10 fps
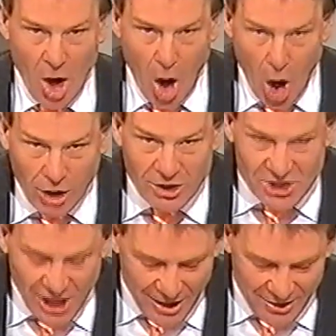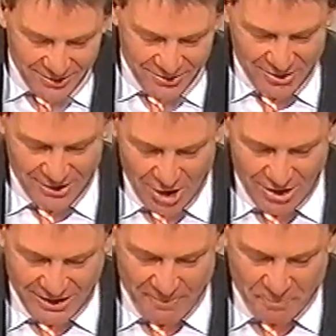also, also,
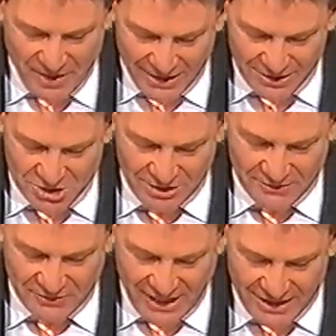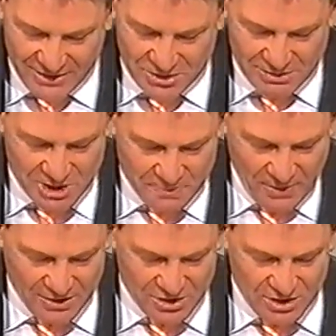your comparison of Gary's
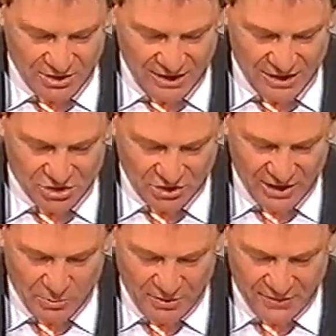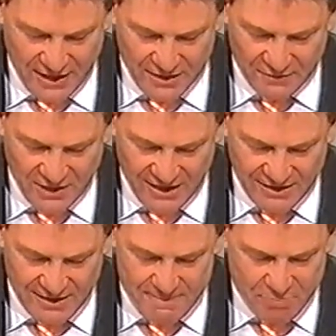response to the injury with that of
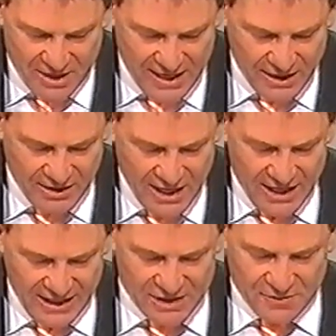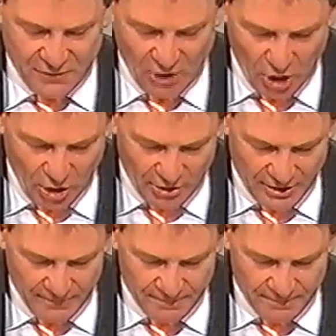Nathan Brown is flawed.